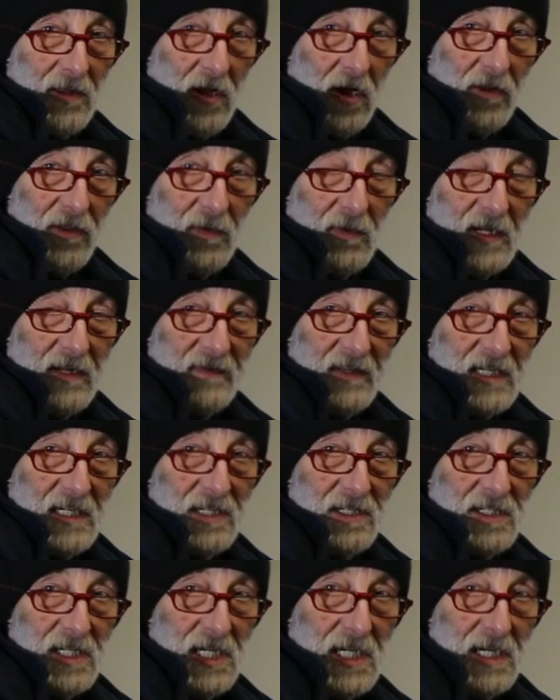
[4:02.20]
All three of
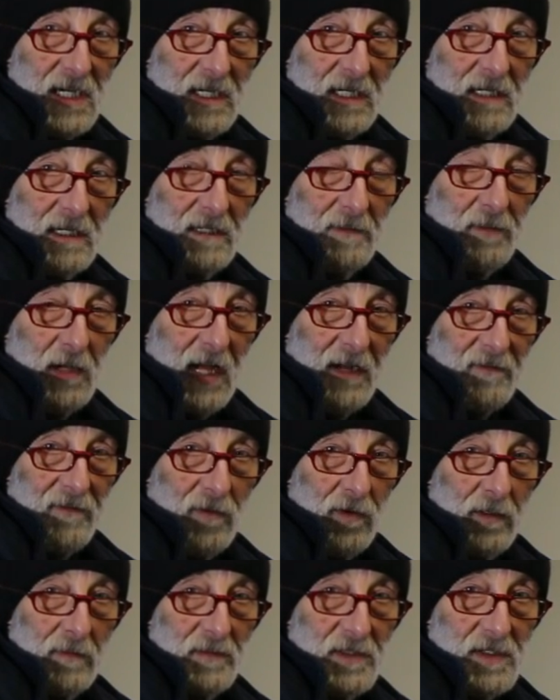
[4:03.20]
these
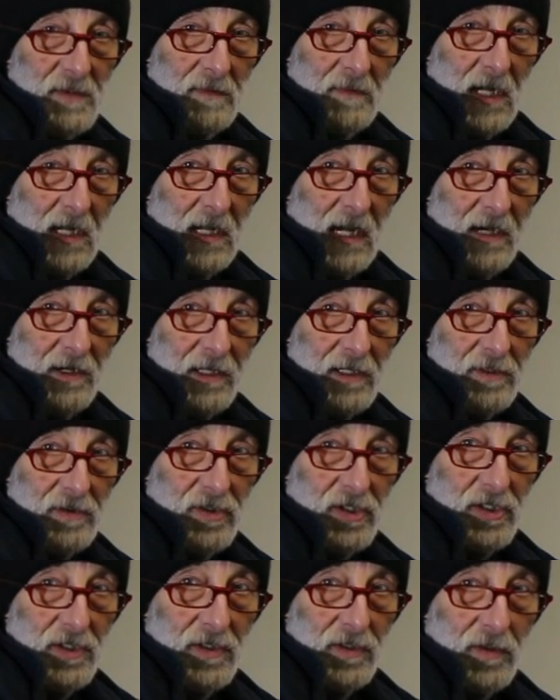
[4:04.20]
platforms allow you
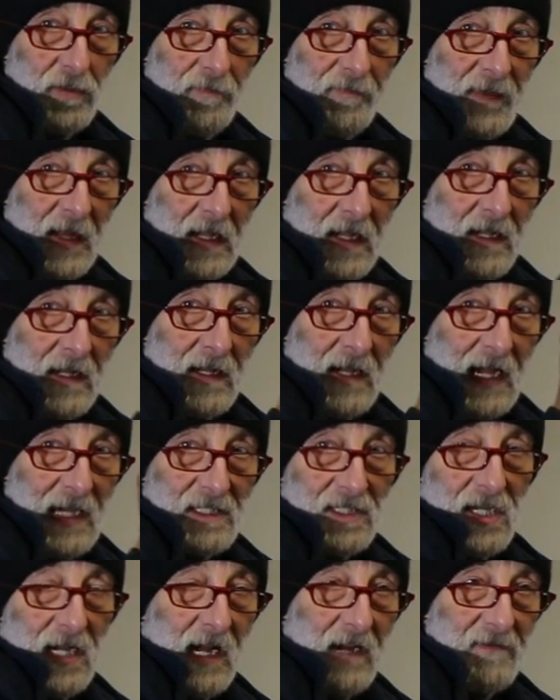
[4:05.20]
to,
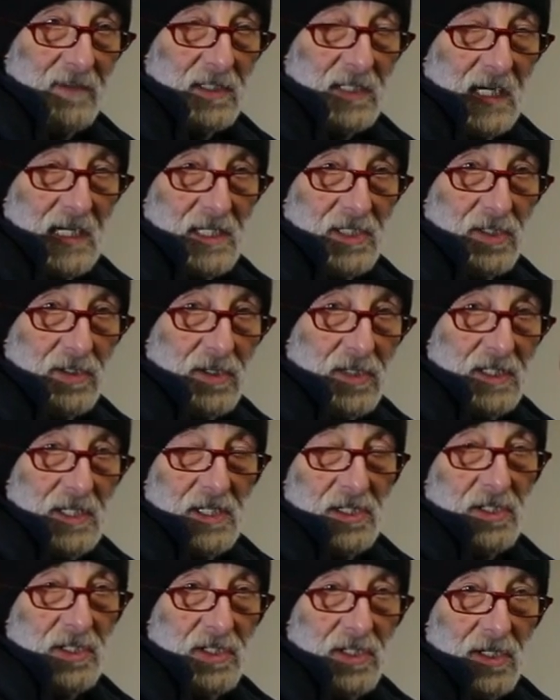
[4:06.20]
as an advertiser,
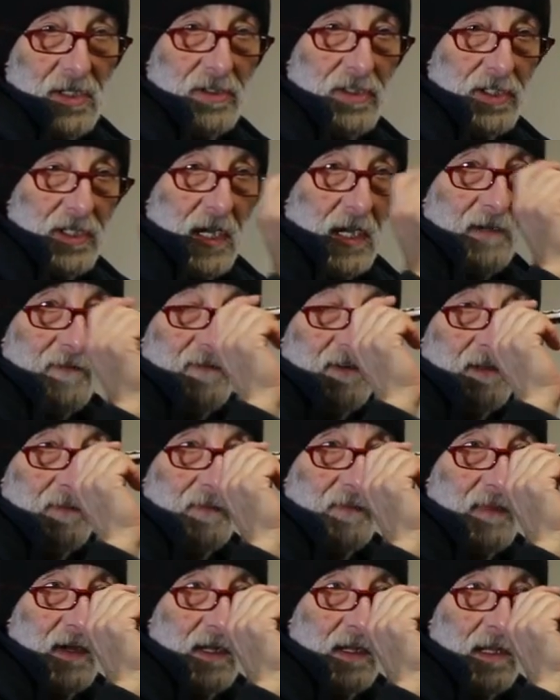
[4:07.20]
disassociate
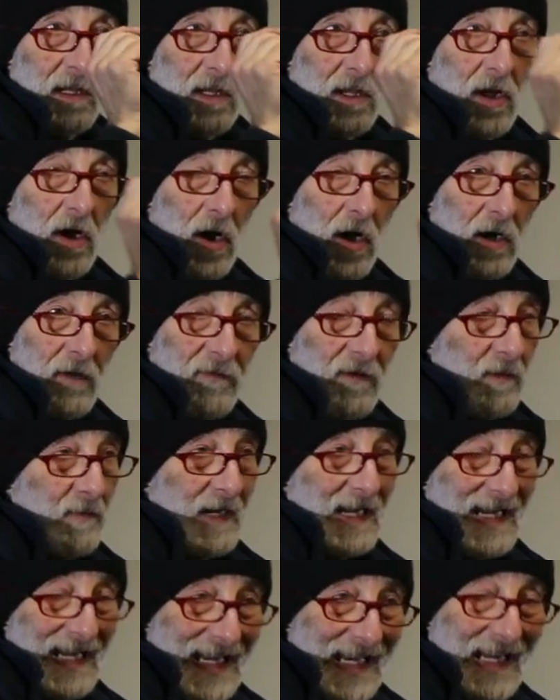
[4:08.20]
from
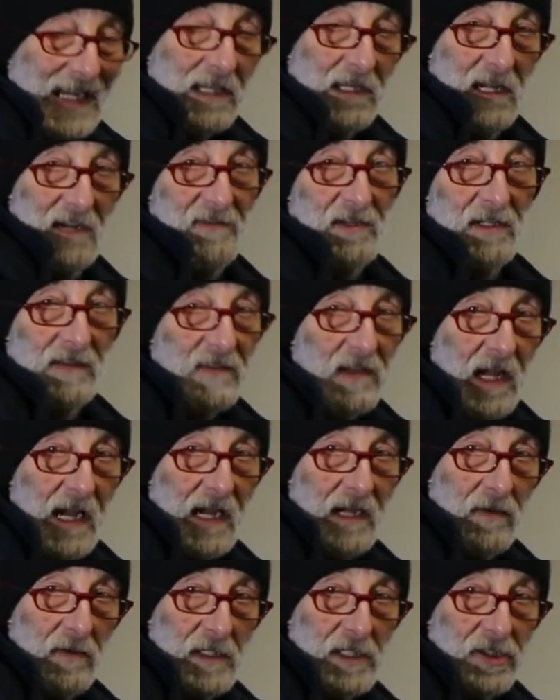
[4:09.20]
any level of
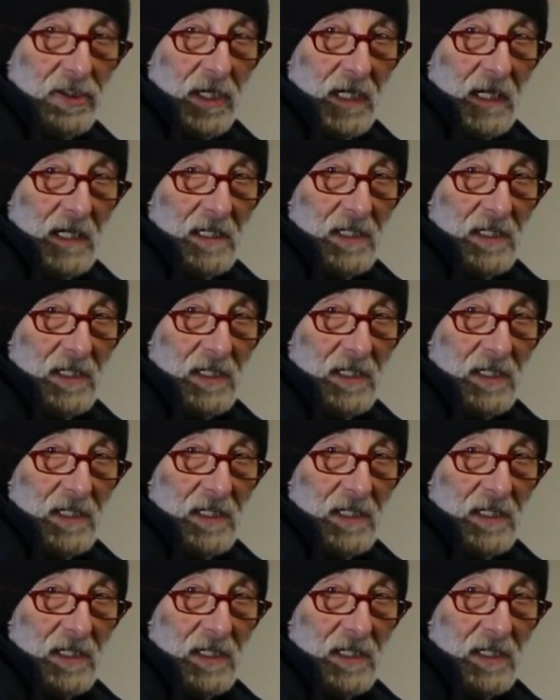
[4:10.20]
language.